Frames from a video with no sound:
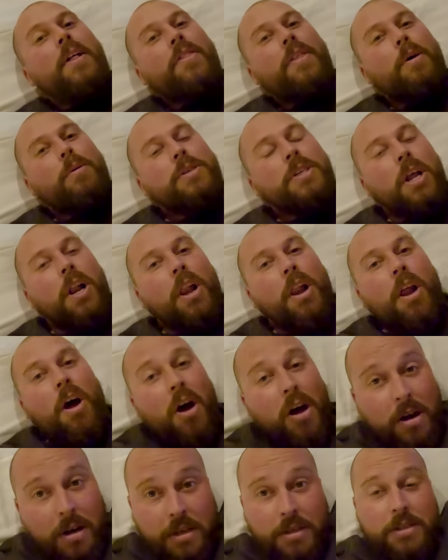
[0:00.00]
There was a
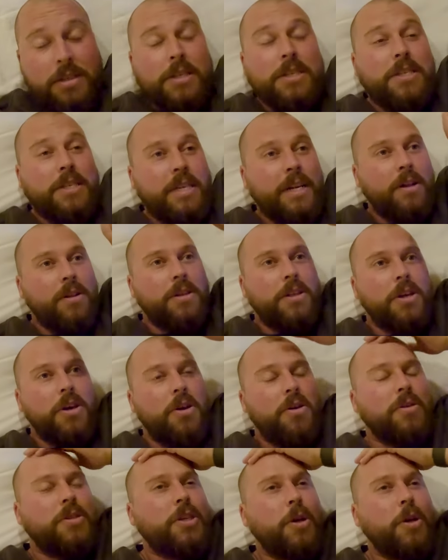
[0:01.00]
lot to still do.